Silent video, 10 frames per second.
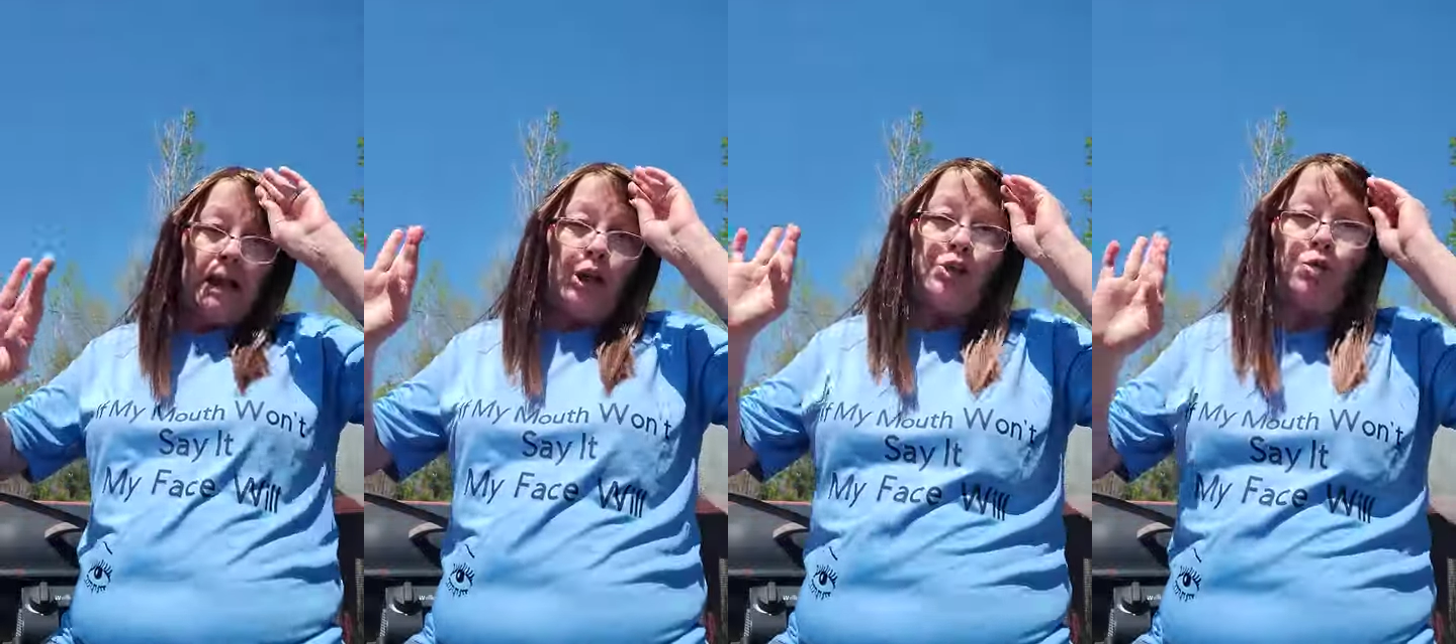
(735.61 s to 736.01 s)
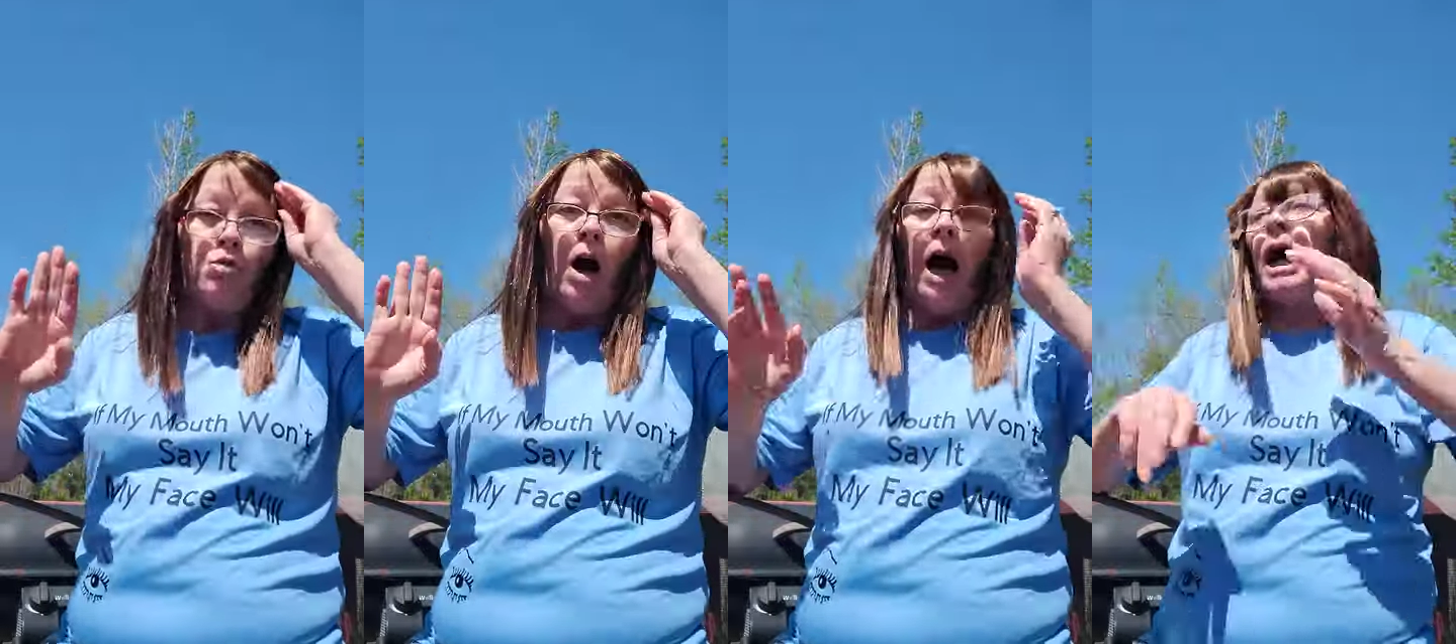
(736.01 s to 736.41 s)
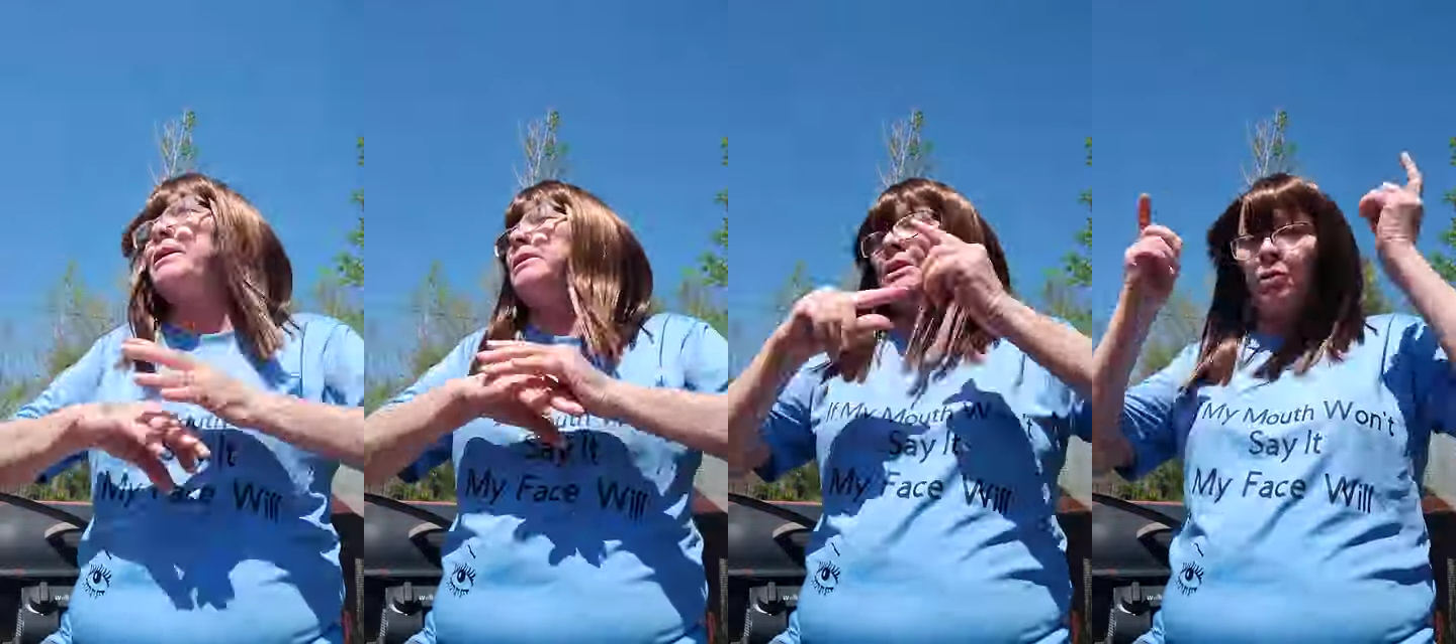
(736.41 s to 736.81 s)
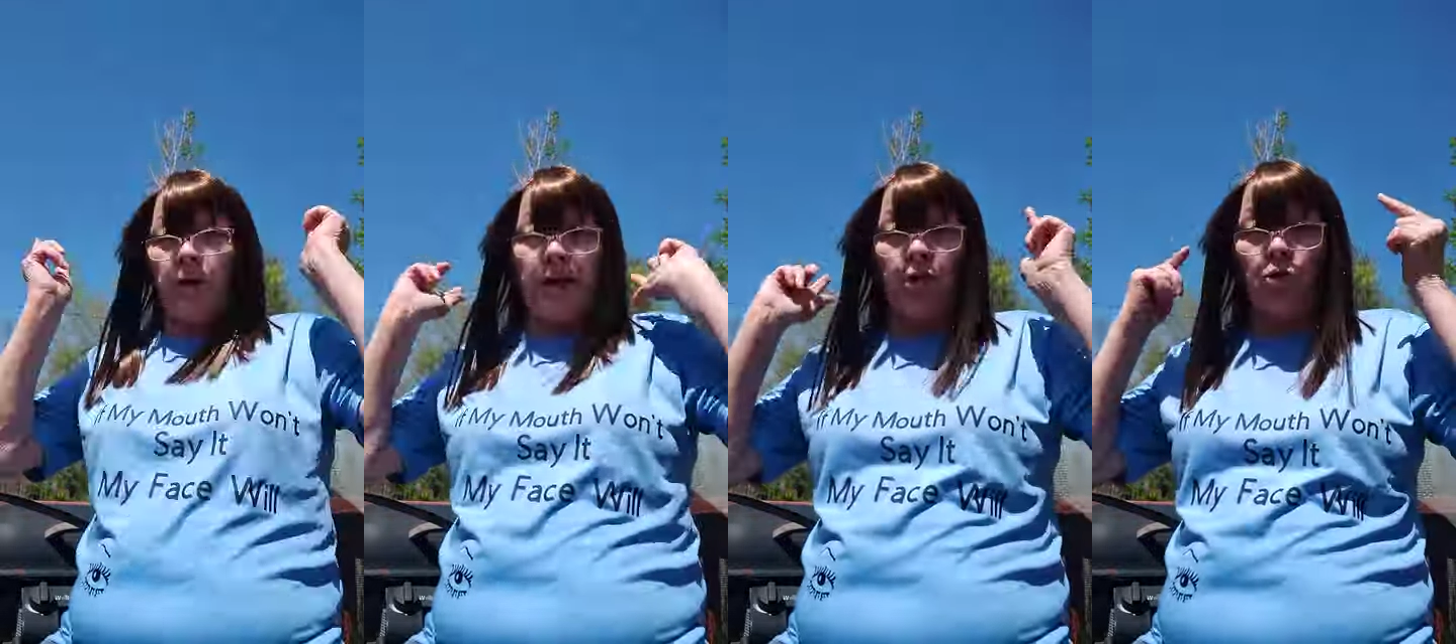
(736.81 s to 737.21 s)
It is too hot. This
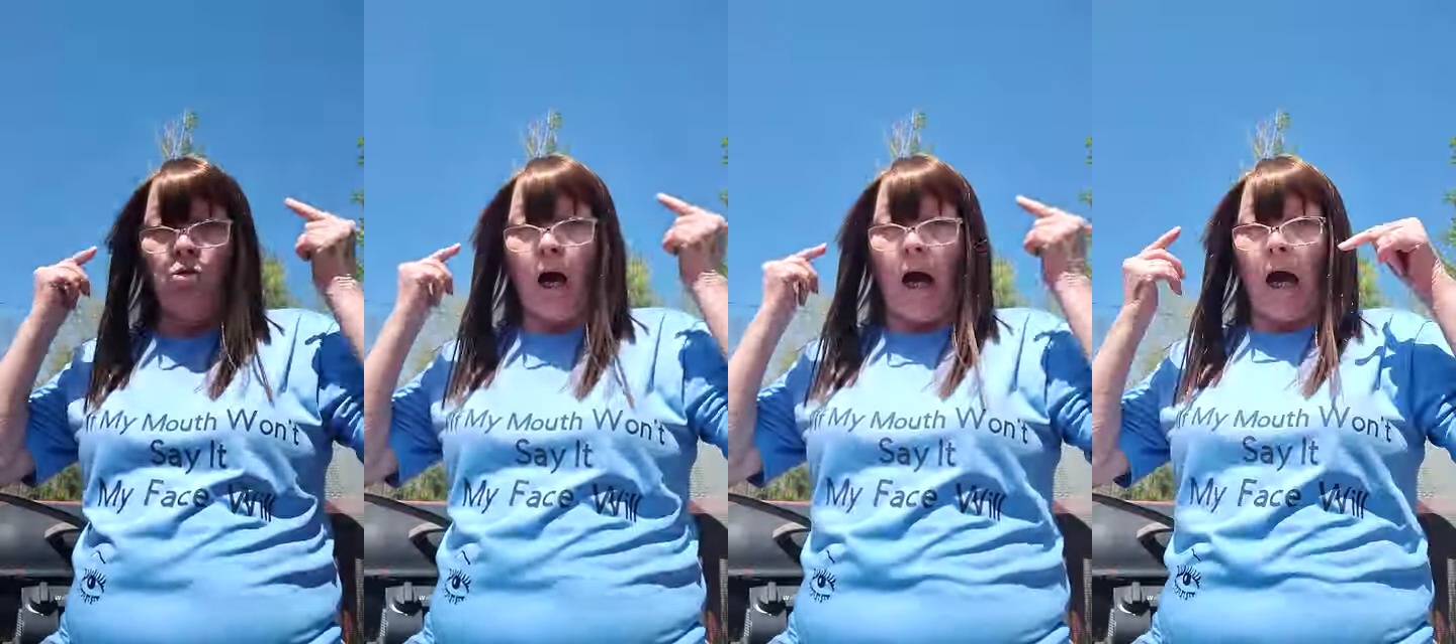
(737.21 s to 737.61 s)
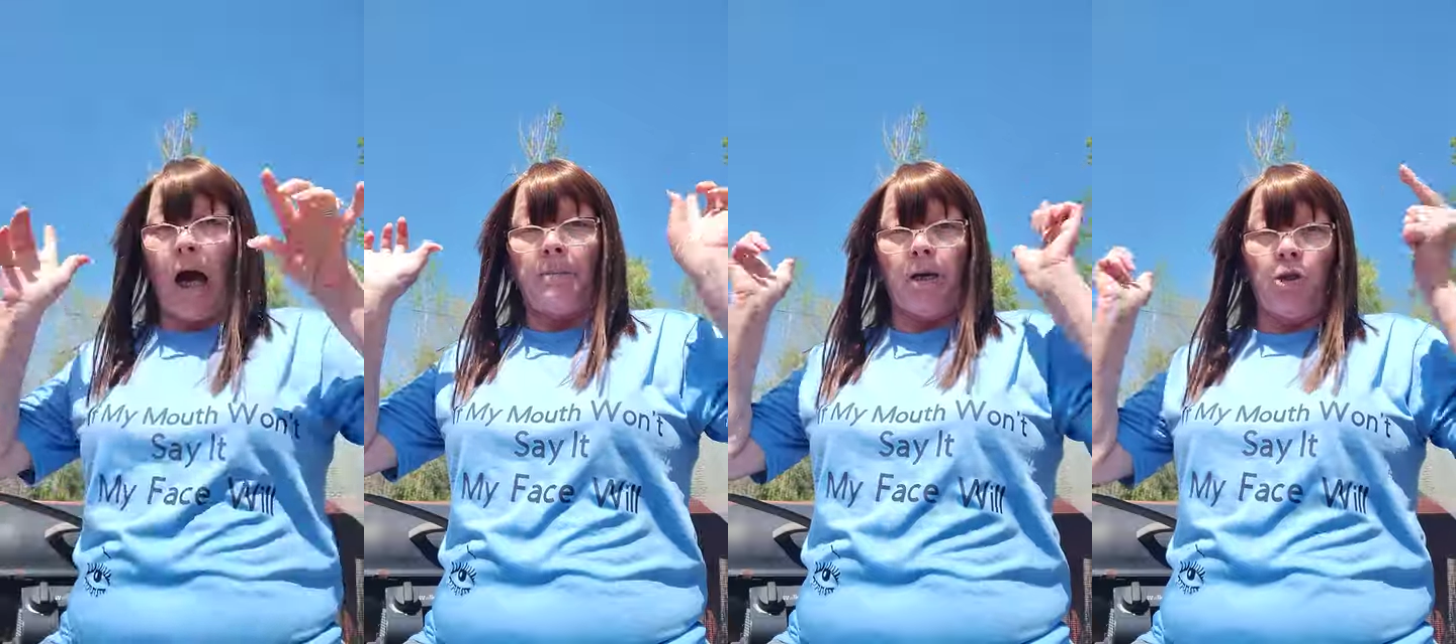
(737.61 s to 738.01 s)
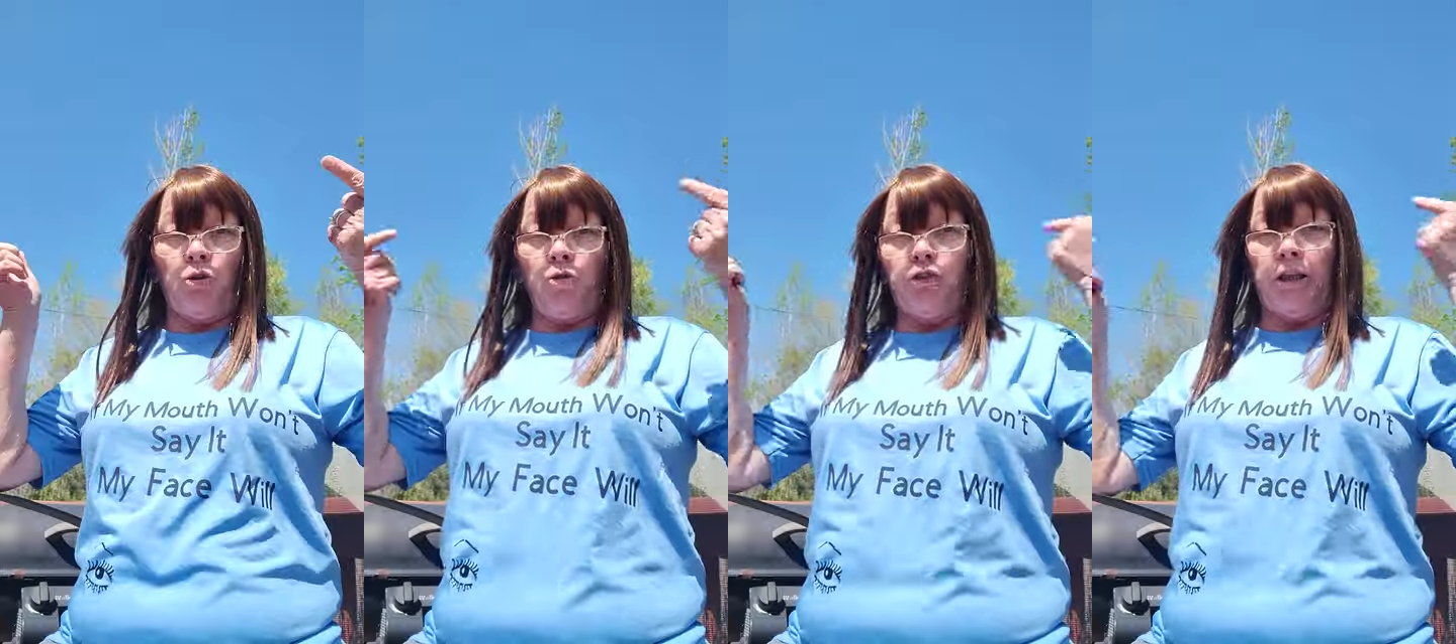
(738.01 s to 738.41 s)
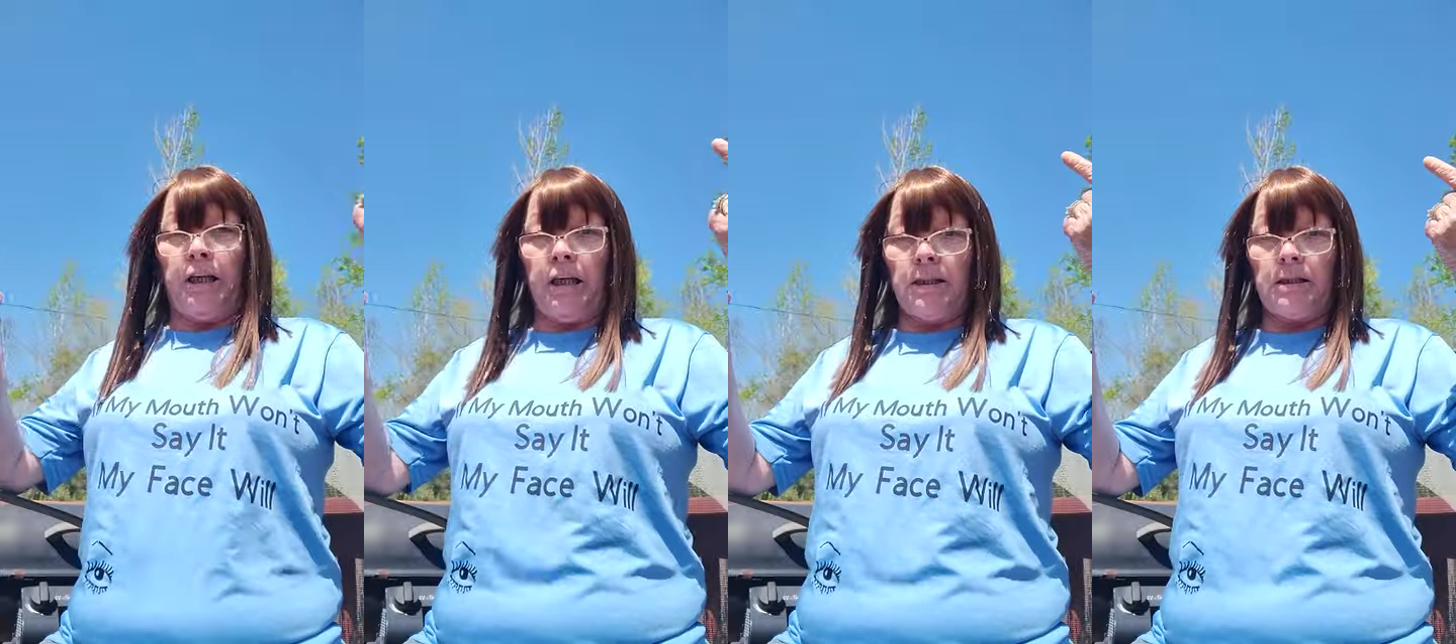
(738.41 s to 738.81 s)
wig is too hot. I'm not used to
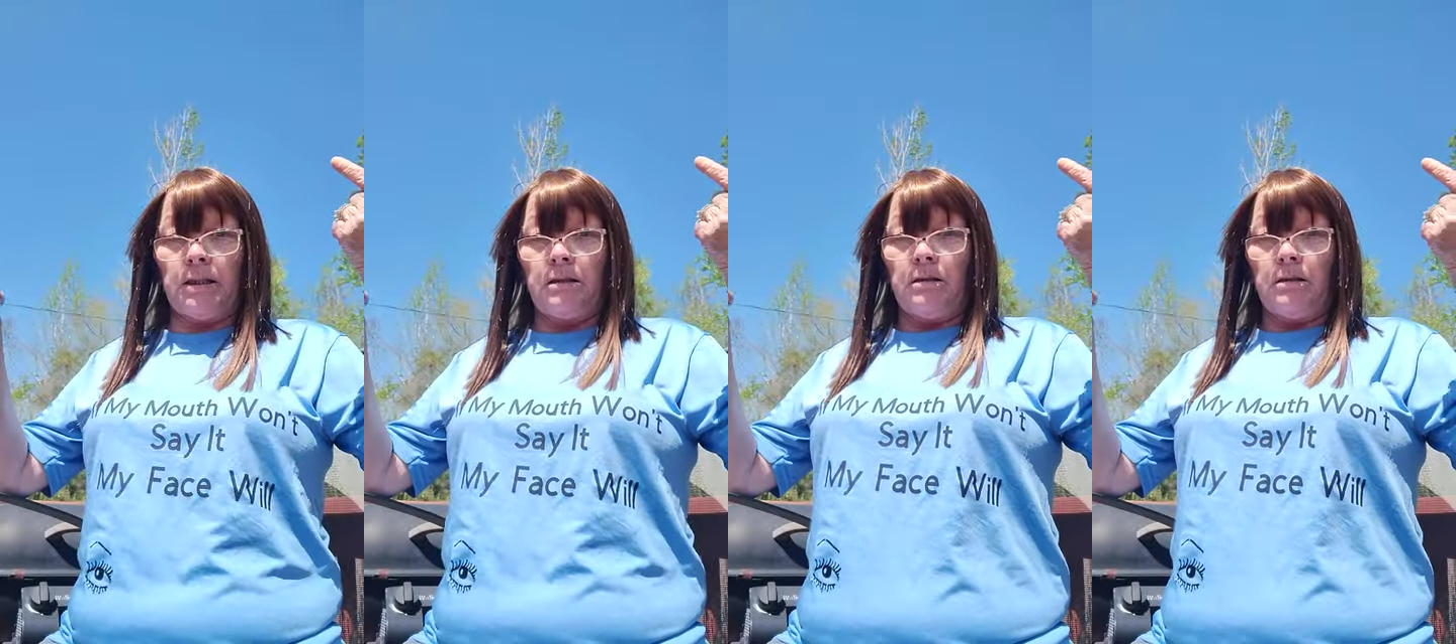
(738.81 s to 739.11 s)
this.